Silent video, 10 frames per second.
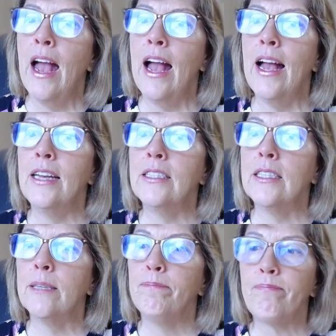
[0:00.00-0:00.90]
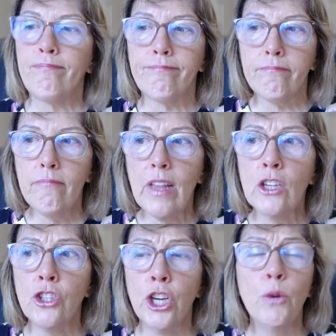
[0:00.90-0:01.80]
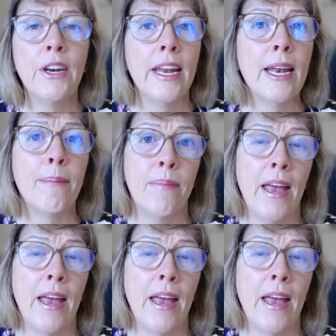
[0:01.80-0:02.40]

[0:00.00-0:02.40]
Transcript: And so you would end up